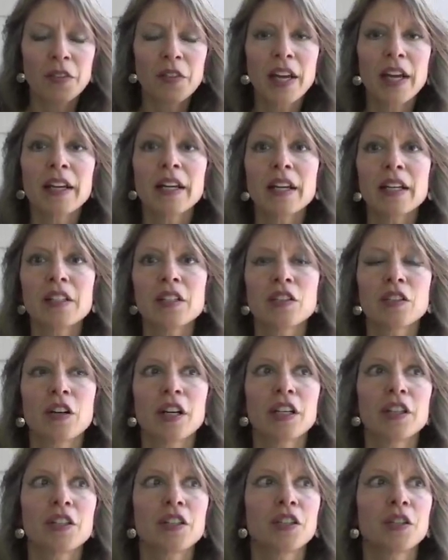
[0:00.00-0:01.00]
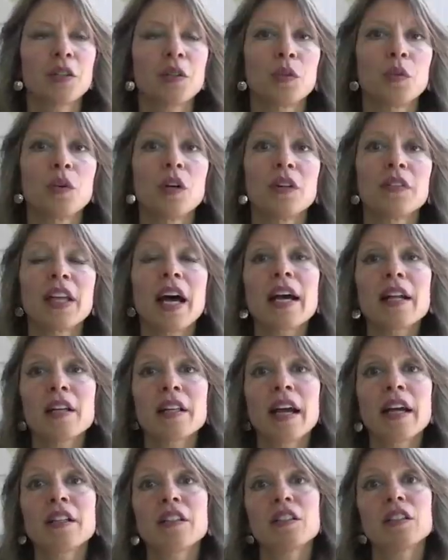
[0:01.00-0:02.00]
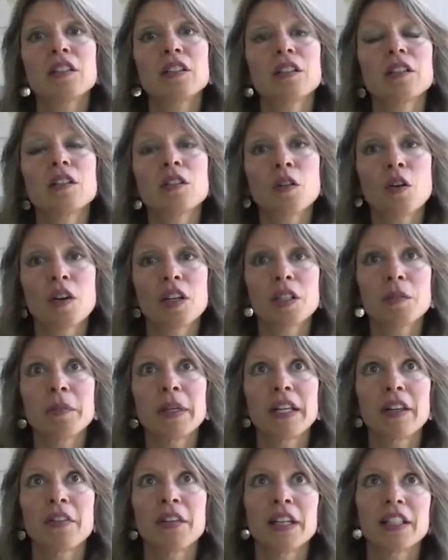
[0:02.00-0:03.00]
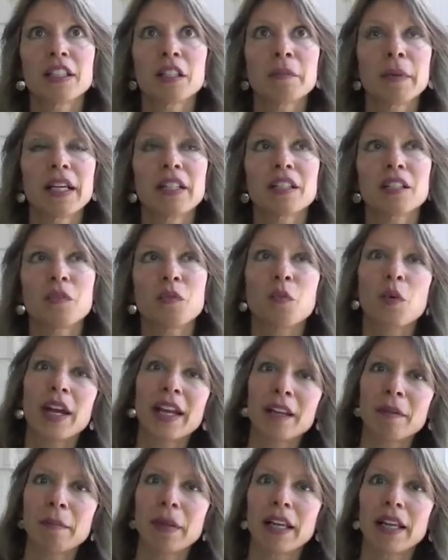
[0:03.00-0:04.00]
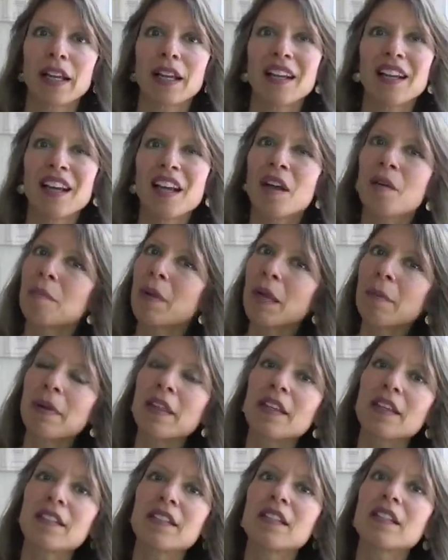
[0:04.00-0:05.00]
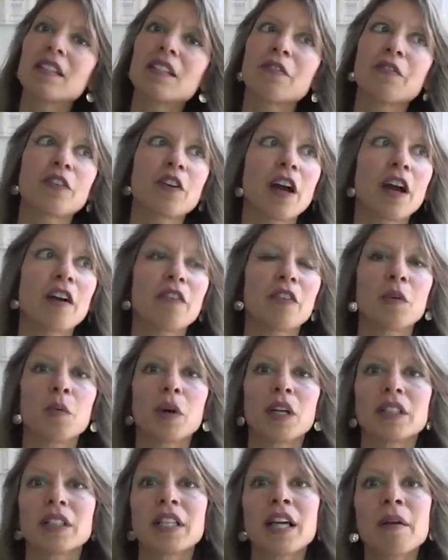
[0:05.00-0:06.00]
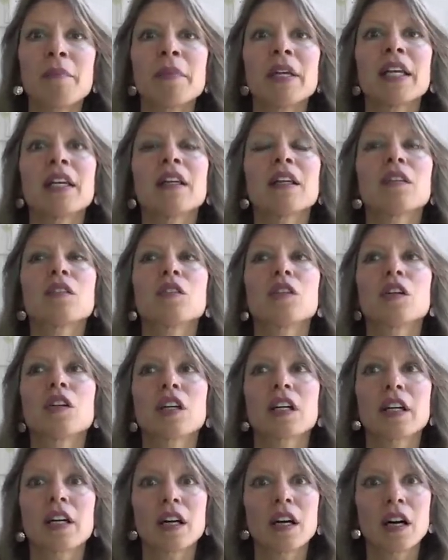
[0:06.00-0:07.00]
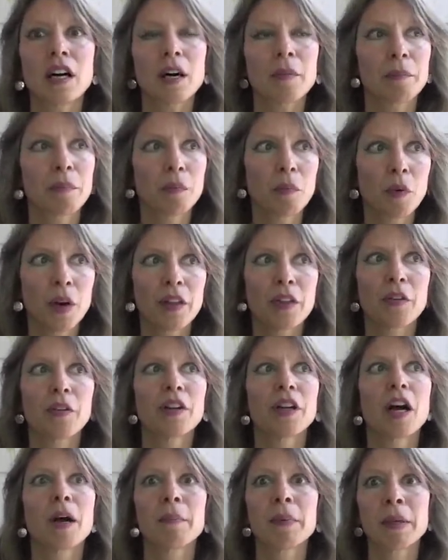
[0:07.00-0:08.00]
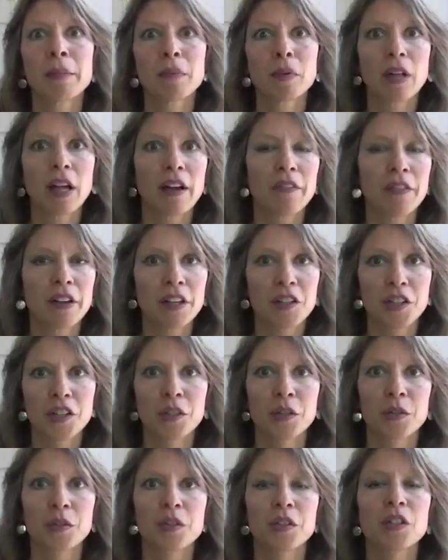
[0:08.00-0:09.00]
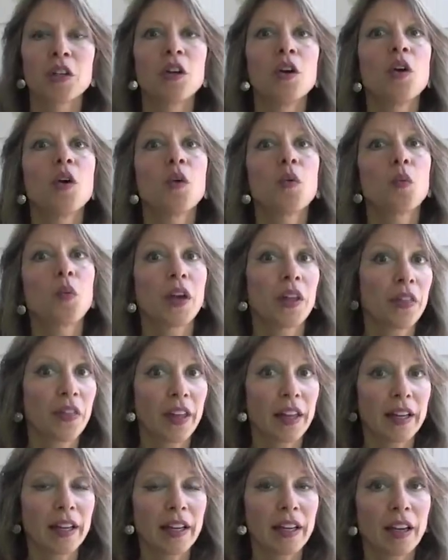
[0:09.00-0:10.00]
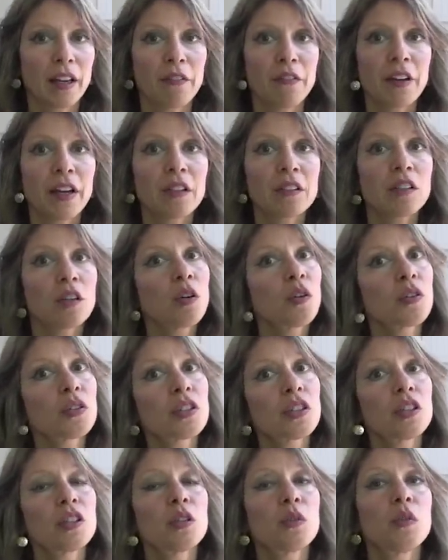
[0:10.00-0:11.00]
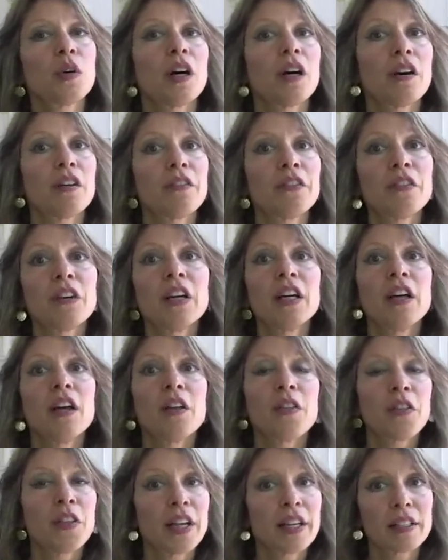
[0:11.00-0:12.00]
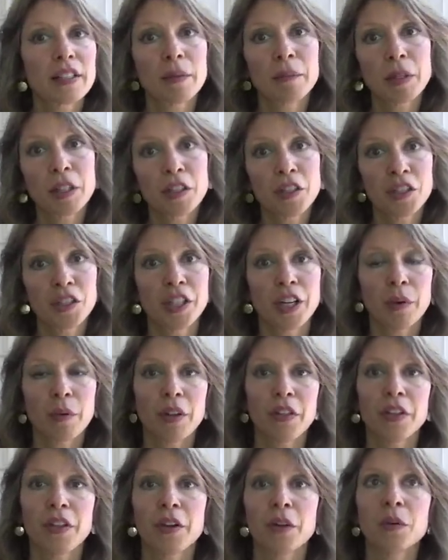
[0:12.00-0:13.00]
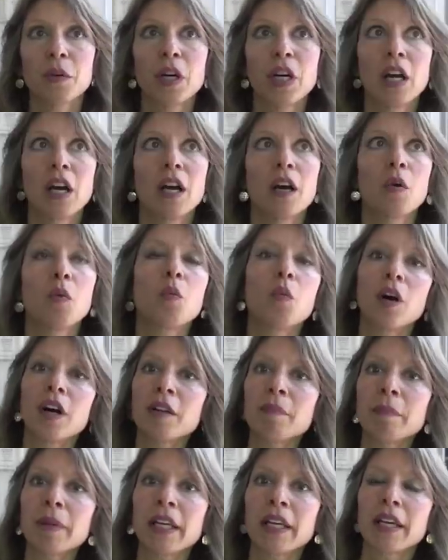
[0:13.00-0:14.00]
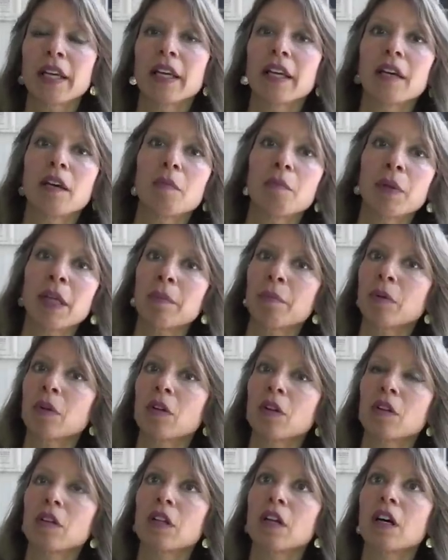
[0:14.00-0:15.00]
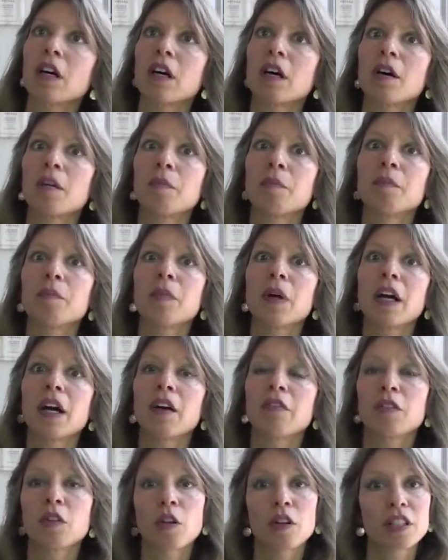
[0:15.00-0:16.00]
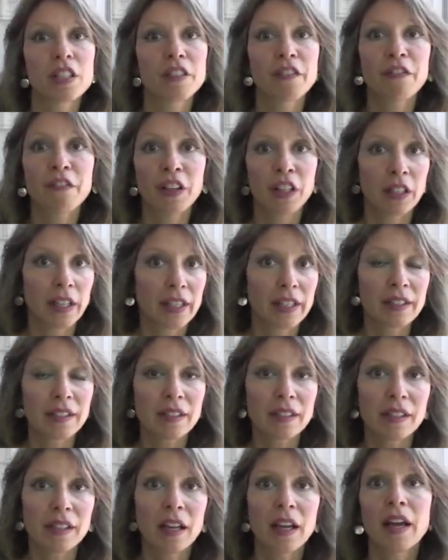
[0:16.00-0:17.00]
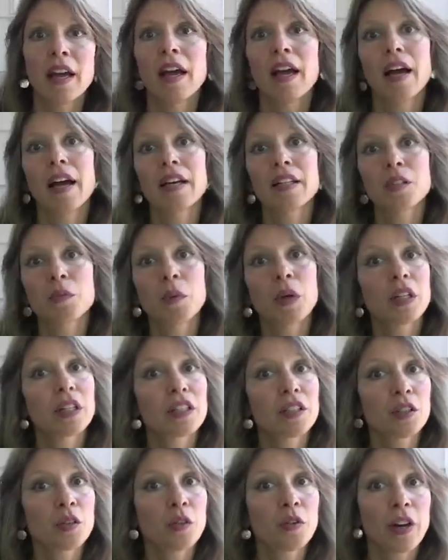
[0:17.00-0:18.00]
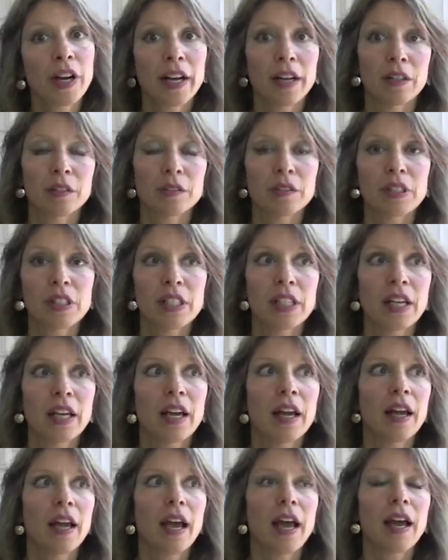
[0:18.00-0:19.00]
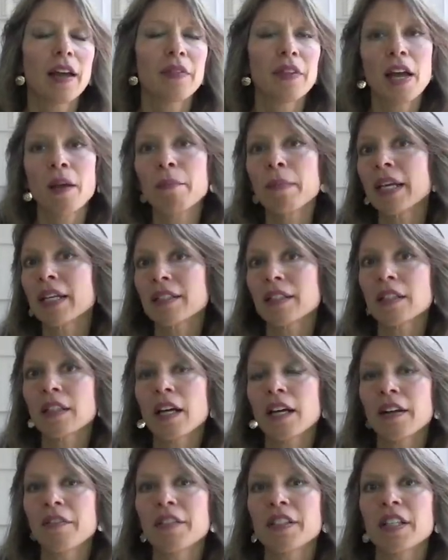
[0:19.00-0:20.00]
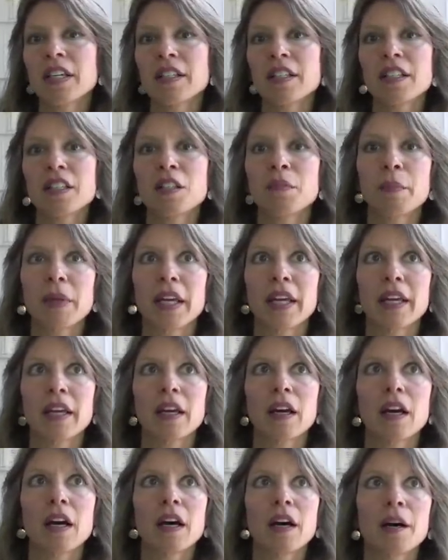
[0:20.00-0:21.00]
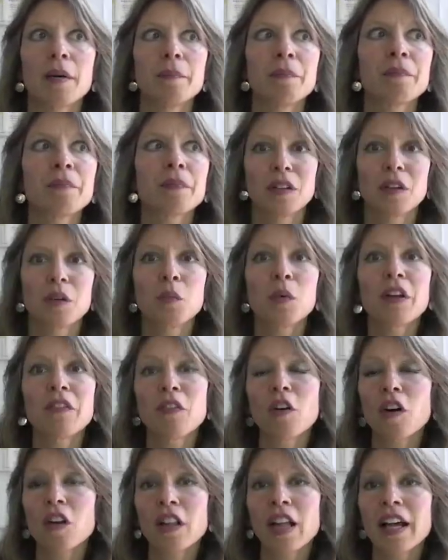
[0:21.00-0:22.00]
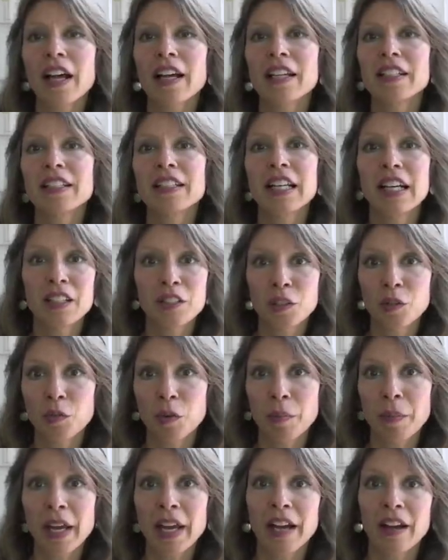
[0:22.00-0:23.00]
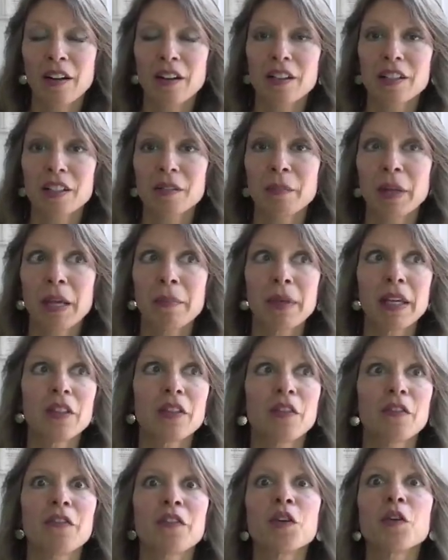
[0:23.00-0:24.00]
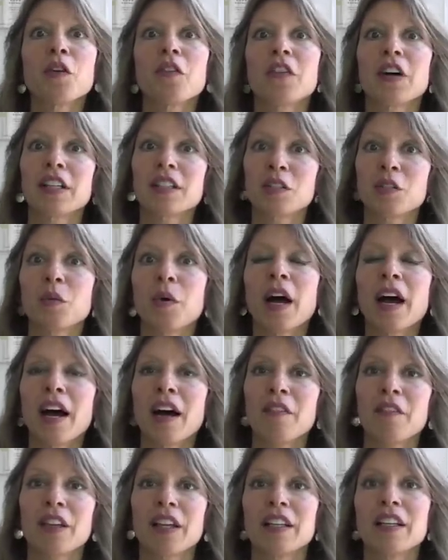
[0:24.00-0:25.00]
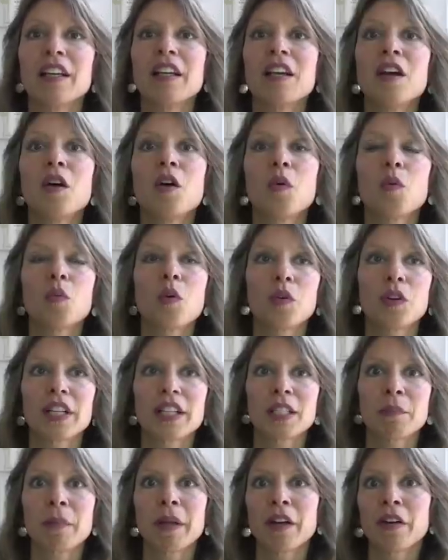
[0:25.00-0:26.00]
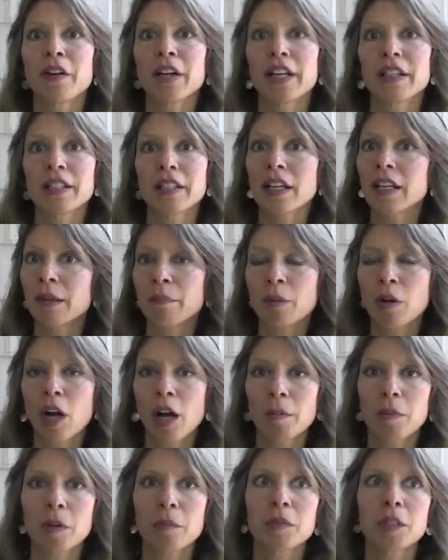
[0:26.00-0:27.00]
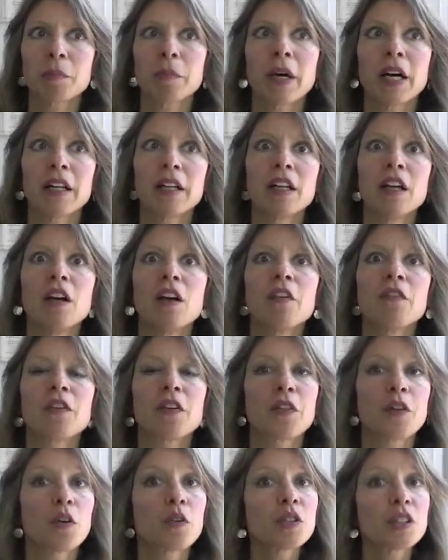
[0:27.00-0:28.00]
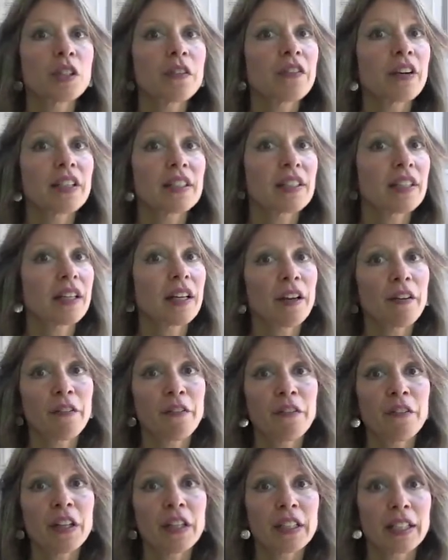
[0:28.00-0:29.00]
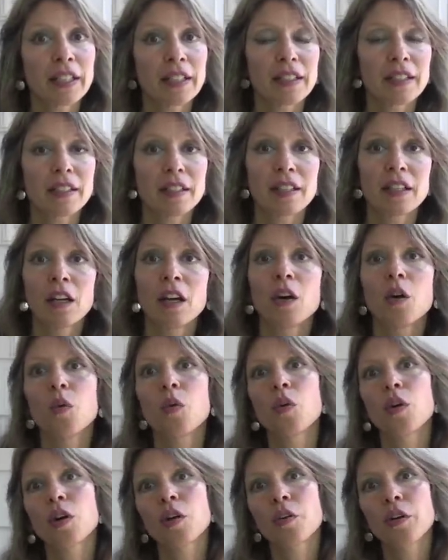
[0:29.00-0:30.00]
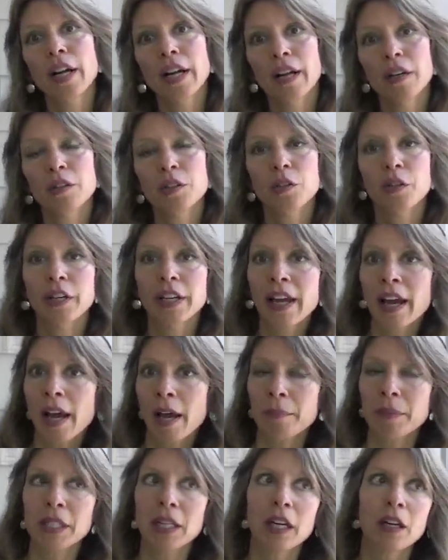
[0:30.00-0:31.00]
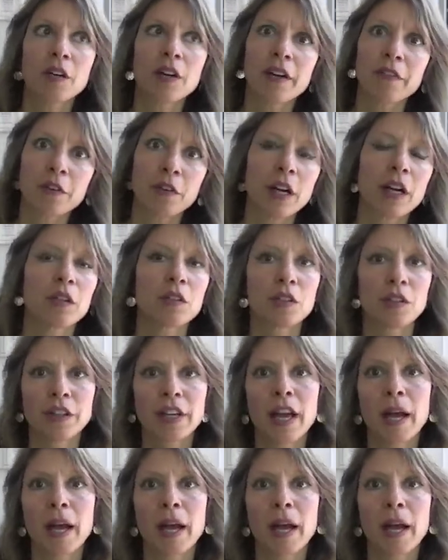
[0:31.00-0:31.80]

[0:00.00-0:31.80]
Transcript: Then I started to, that, that caused me to think to myself, wait a minute, maybe this isn't for everyone. Let me look up whether or not people have issues with it. And I found a whole slew of things I'm going to share with you. One being people um, have lost fillings as well as crowns. And that makes a lot of sense to me. Um, we've all had dental repairs. Maybe the few of us who haven't won't experience any problems, but for those of us that have fillings or crowns or caps, and I don't have crowns or